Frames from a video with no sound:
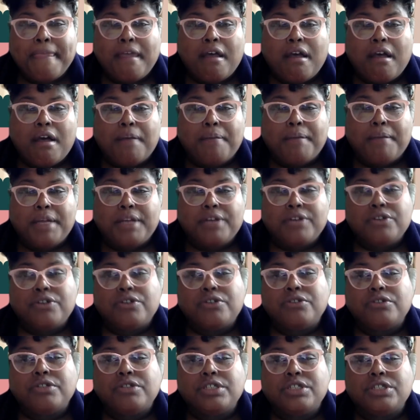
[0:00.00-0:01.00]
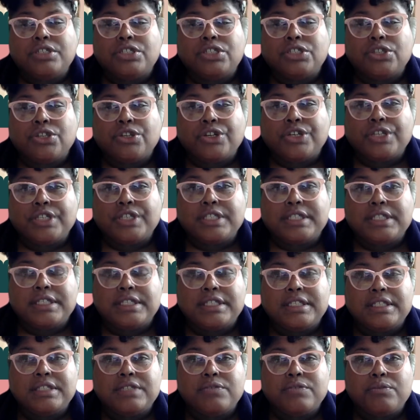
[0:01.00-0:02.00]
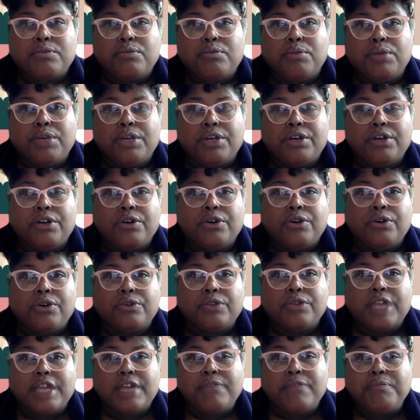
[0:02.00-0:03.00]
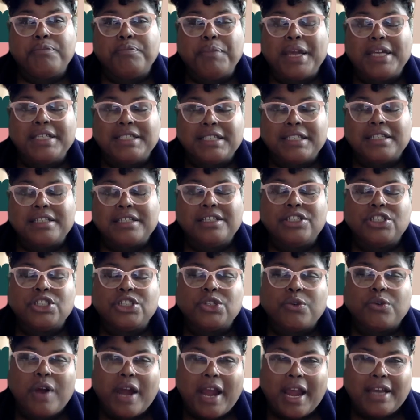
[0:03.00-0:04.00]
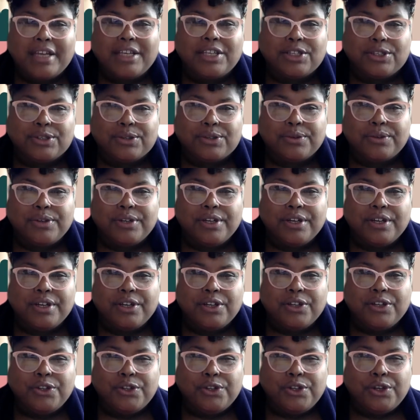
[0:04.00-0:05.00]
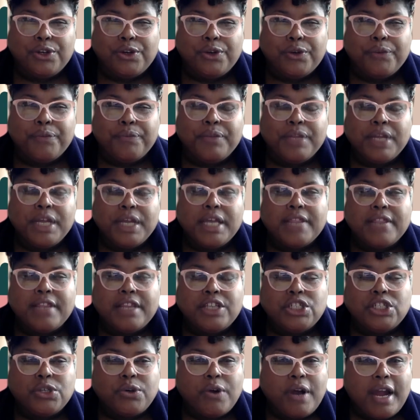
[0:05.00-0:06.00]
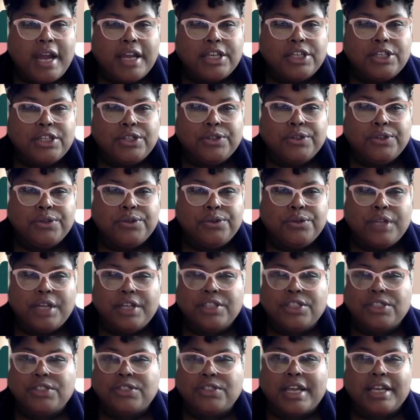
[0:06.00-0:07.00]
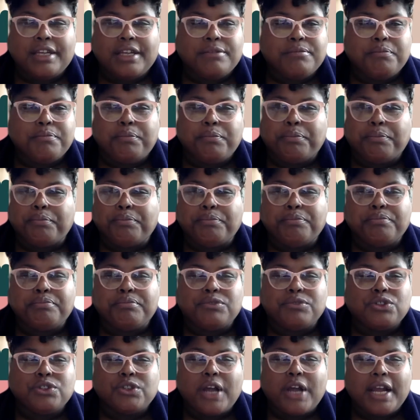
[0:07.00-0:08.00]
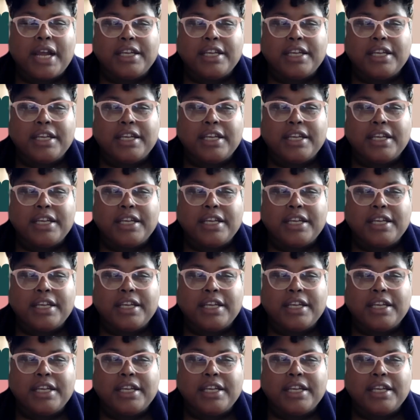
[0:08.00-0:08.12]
Medical insurances they basically track you. They track you, they track